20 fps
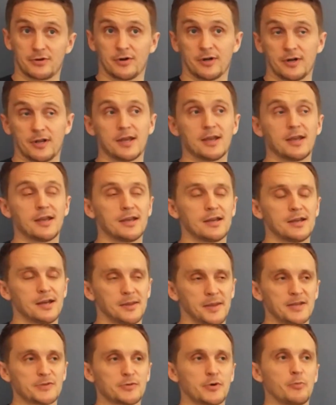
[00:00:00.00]
occurred,
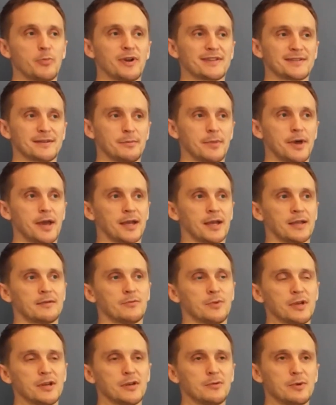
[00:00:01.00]
and that's what brings them back.
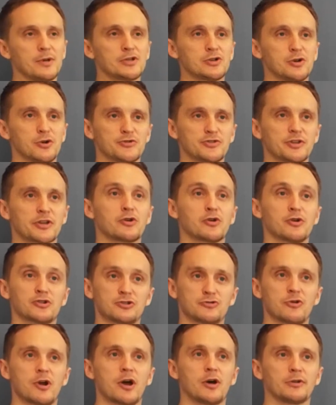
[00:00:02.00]
And we chose the
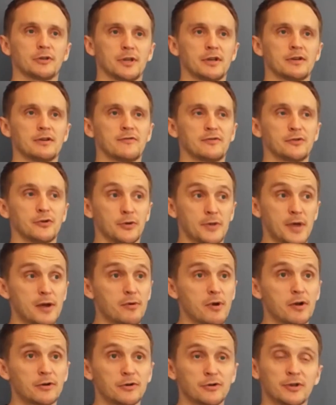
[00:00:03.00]
curse route, and if you go
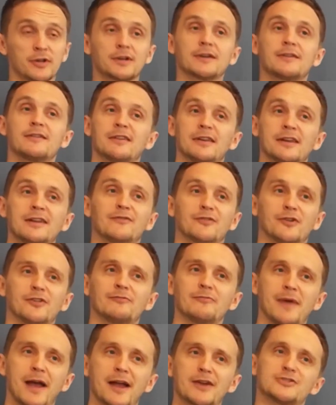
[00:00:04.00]
that route, you can
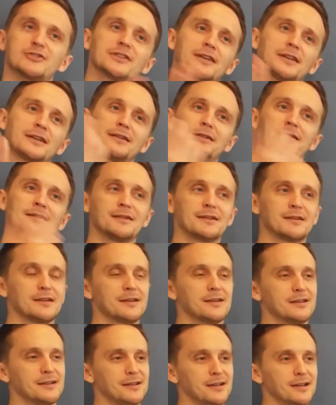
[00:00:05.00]
involve magic in it.
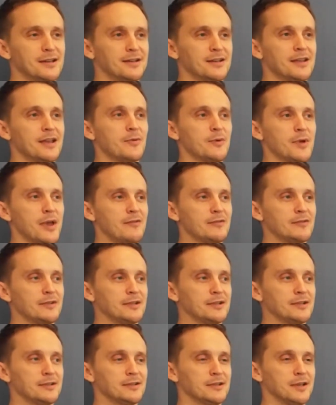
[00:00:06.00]
And yeah, we have a
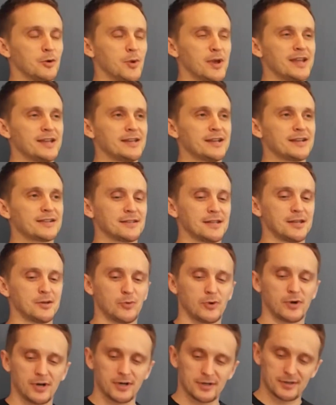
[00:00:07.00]
little awakening
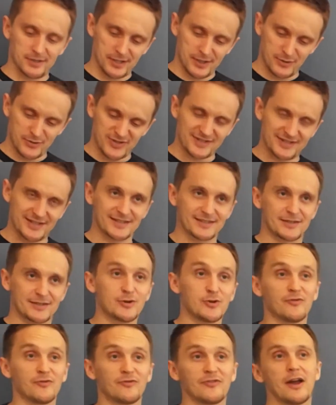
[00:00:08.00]
scene where he uses his
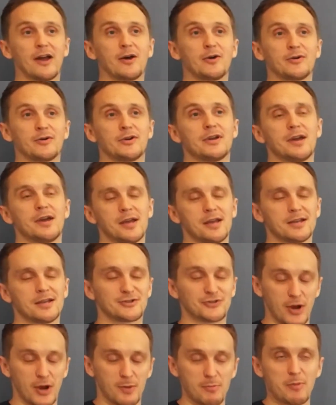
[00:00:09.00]
newfound
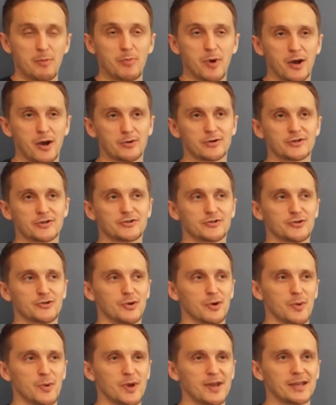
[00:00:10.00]
zombie powers
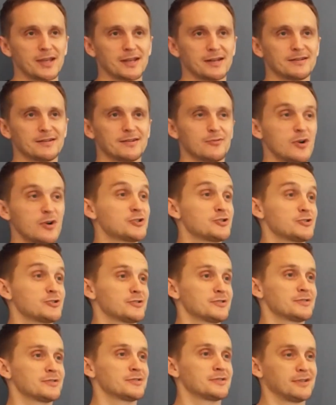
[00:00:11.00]
to awaken
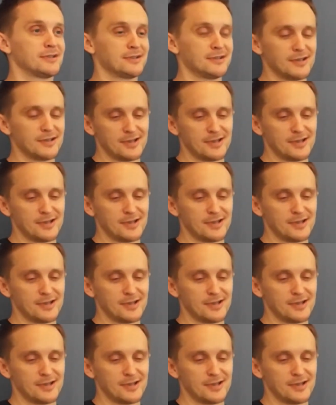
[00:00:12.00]
Russians.